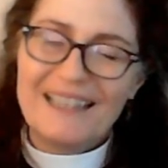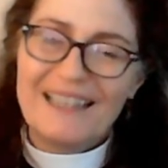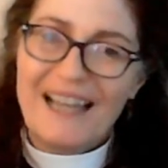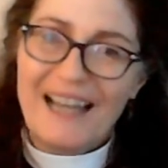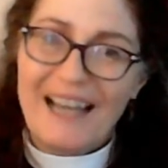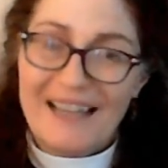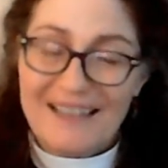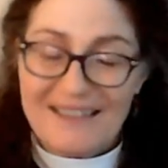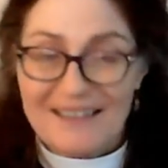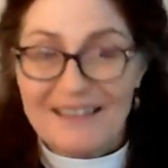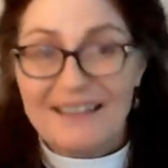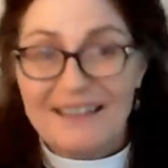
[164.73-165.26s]

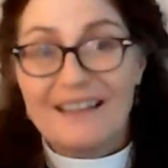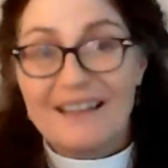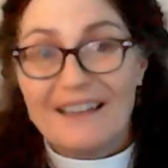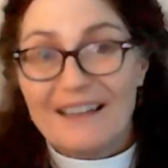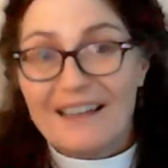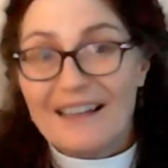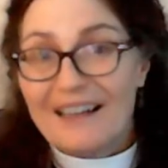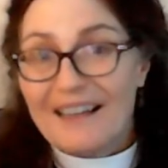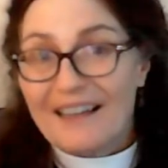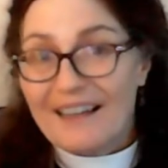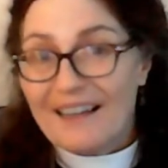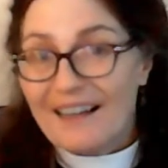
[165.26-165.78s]
has
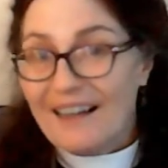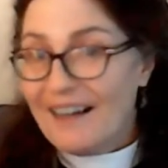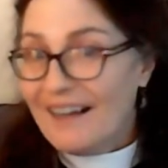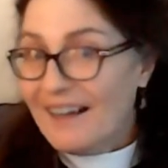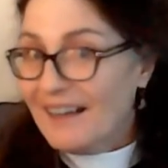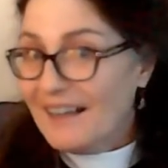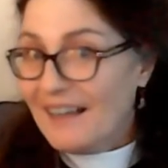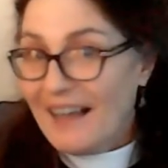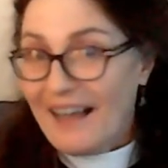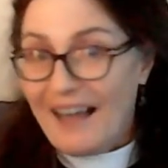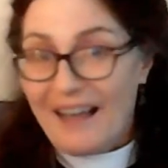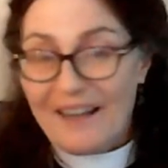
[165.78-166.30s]

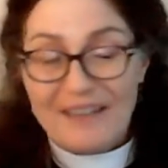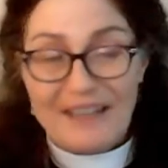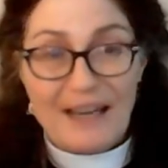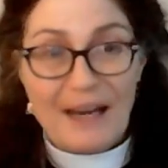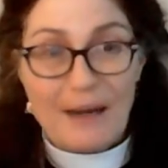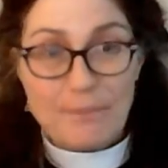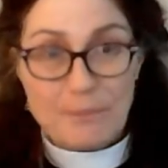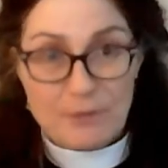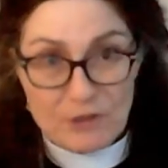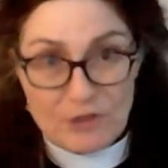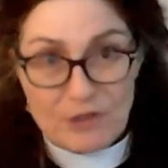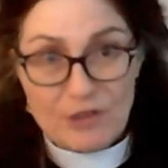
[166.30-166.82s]
the
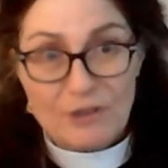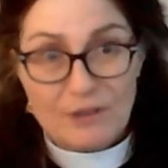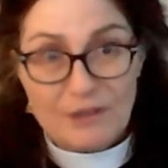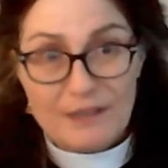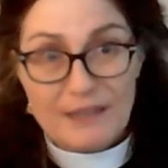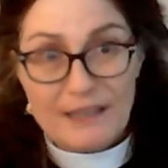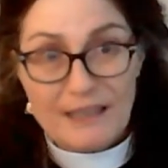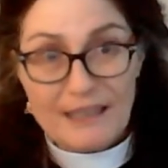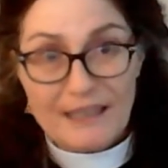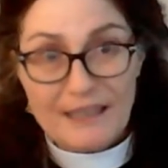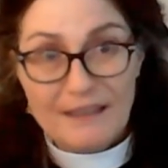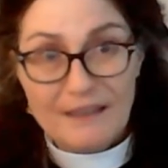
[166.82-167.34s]

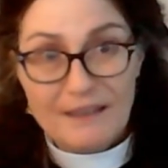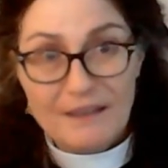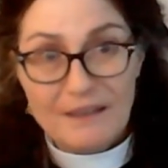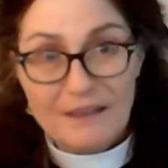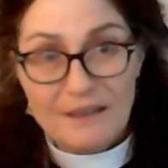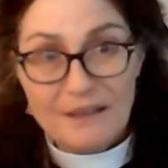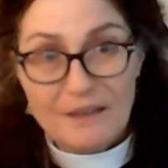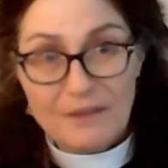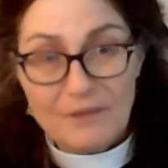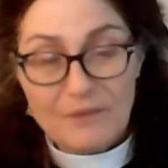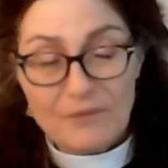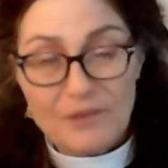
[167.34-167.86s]
opportunity
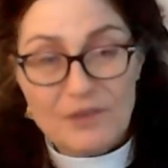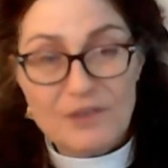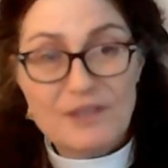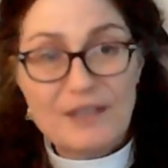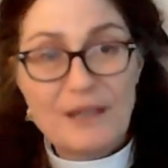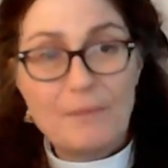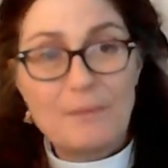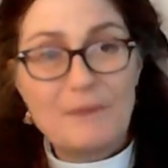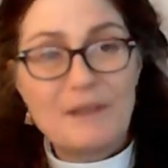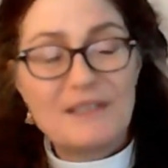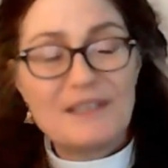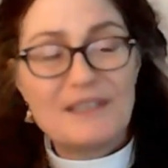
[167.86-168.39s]
for
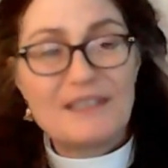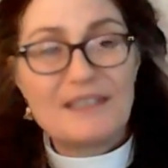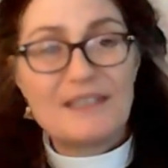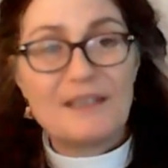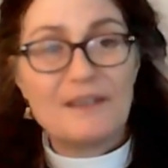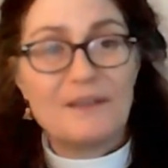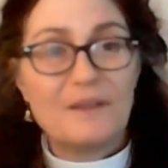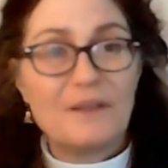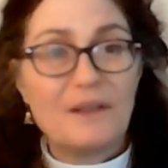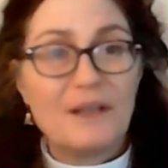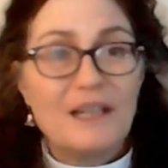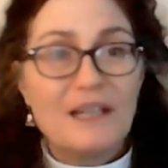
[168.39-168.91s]
someone
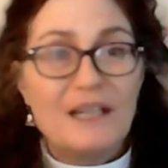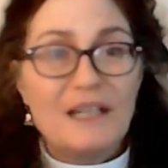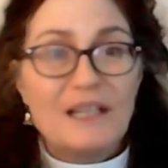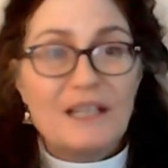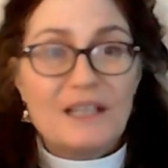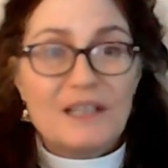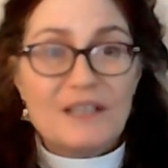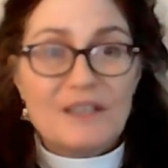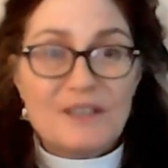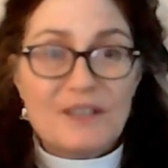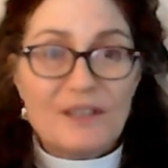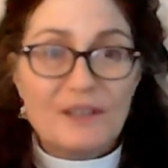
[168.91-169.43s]
to
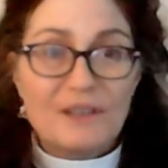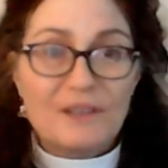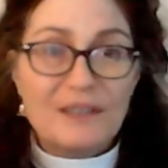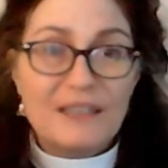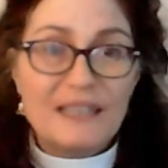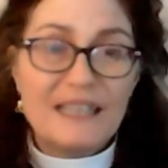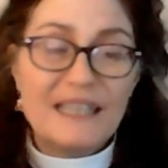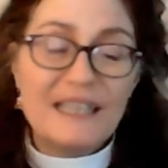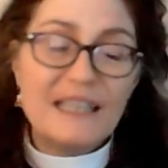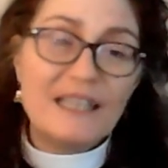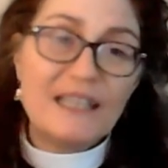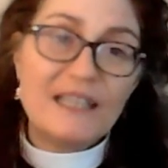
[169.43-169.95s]
to
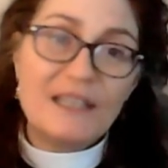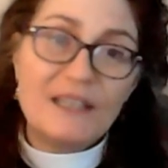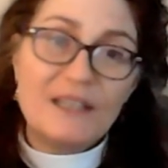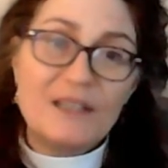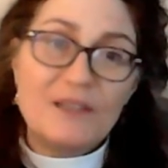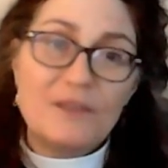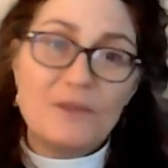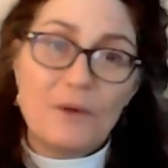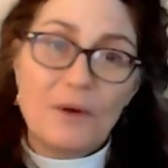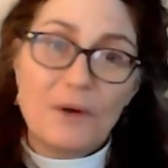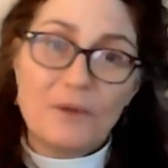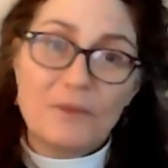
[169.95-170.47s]

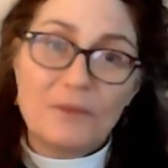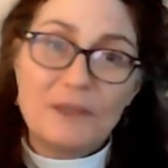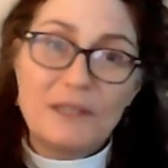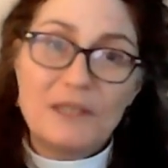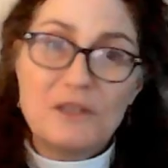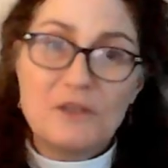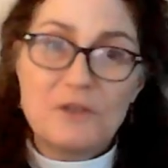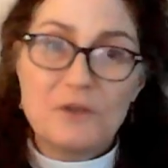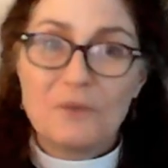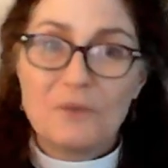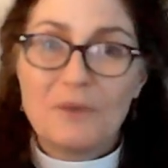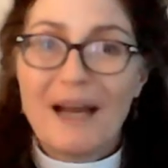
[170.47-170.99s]
lead or
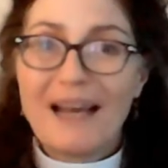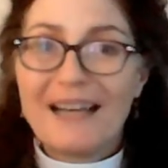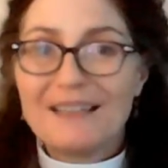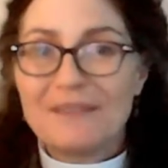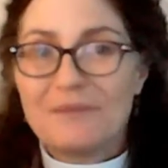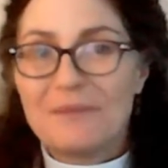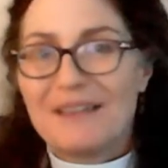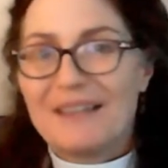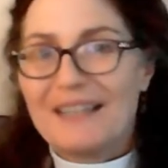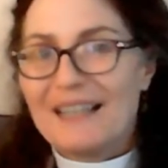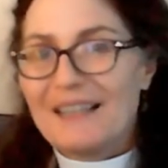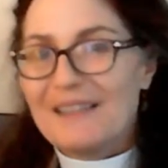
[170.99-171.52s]
redirect
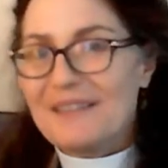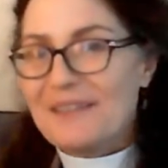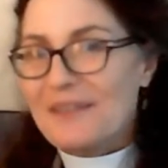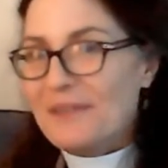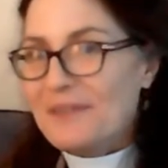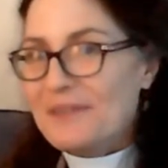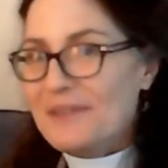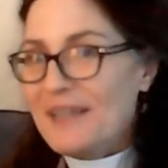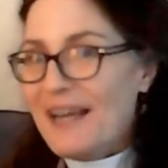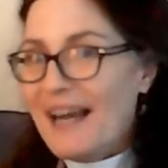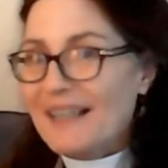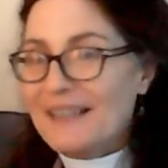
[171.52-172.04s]
when things go
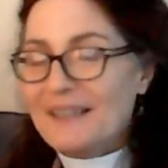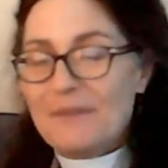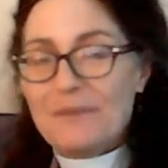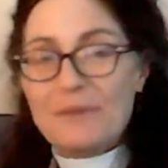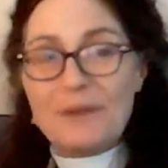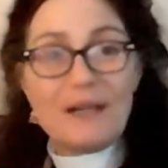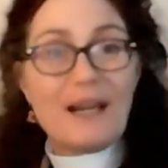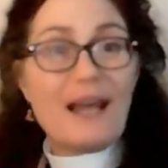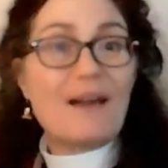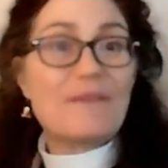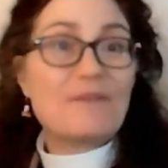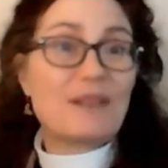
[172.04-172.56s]
negative,
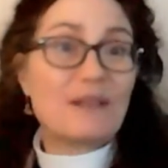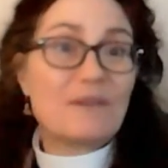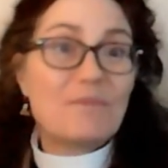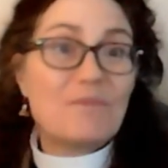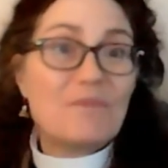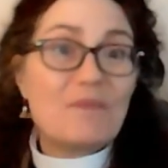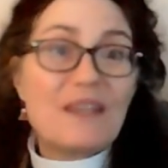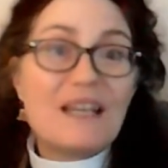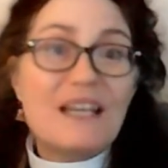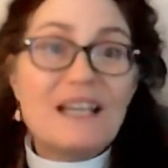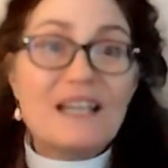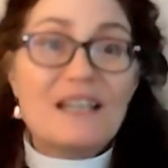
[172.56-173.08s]
whatever.
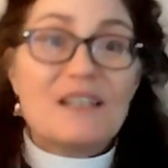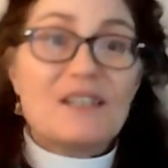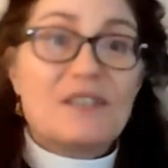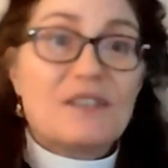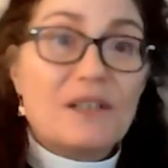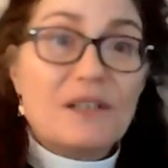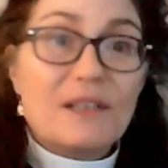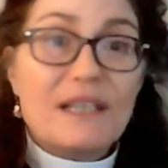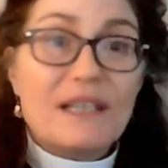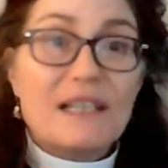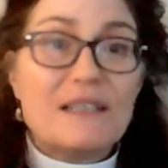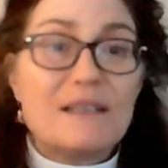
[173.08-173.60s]

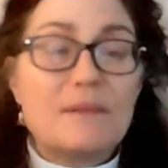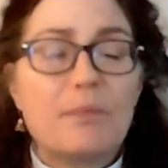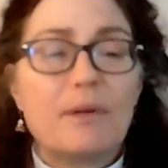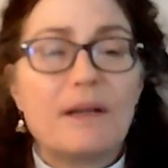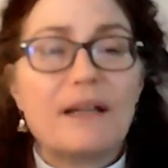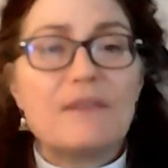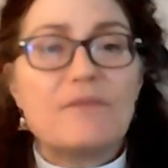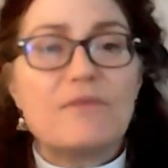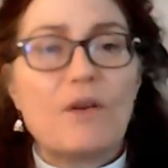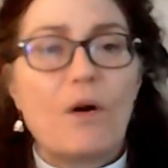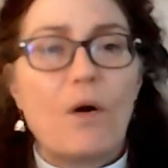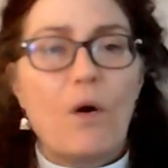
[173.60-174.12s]
So let's
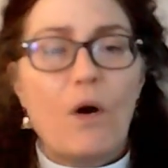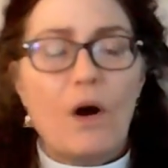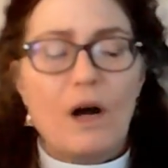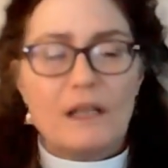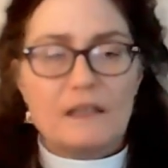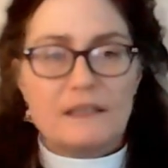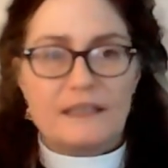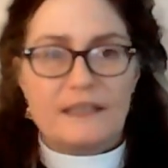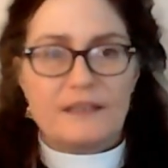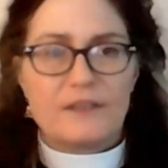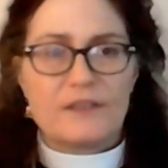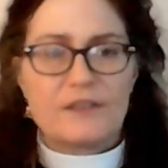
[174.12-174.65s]
pray for all
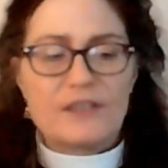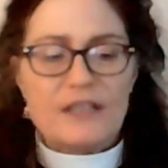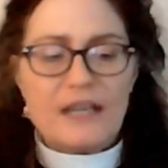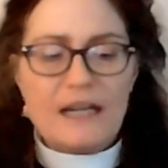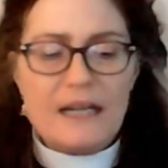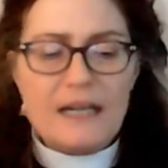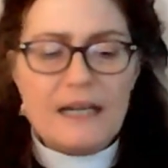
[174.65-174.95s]
leaders.